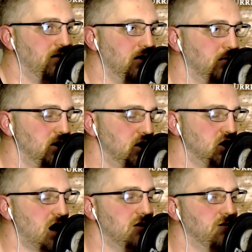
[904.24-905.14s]
which is
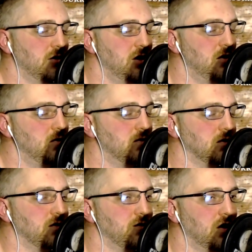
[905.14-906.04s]
shed for you for
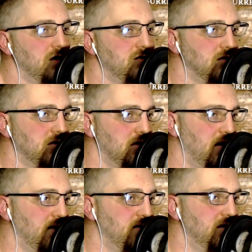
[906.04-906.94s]
the forgiveness
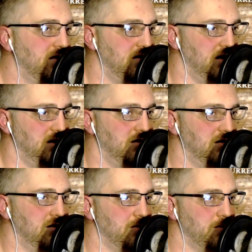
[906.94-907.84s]
of
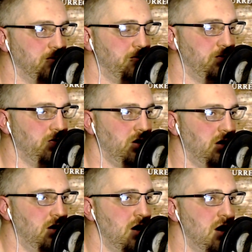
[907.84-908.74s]
sins.
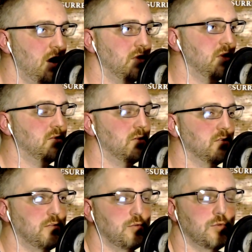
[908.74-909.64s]
And then those
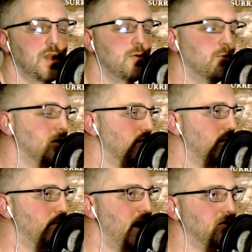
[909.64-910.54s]
great words from
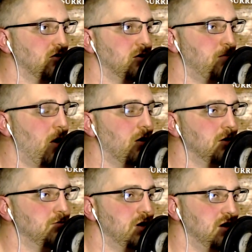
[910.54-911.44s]
the pastor depart
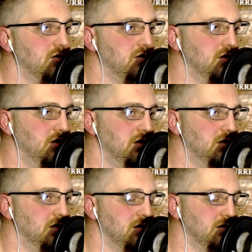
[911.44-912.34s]
in peace.
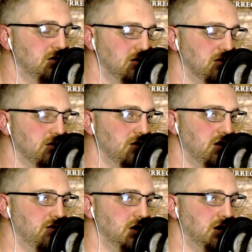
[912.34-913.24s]
Your sins are
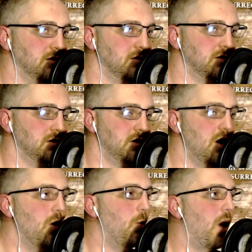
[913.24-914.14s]
forgiven you.
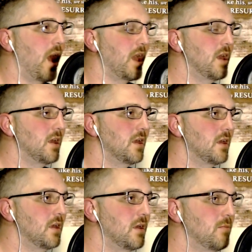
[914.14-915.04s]
Why?
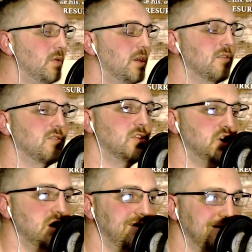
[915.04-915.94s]
Because
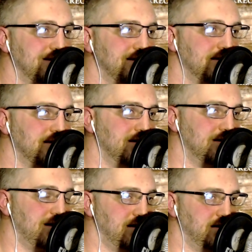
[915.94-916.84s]
Jesus
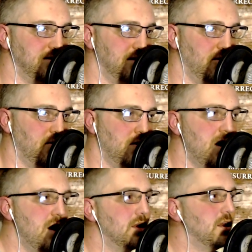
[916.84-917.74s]
says so.
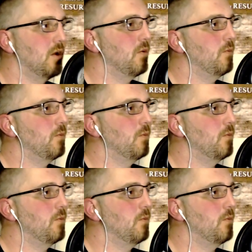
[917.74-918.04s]
Now,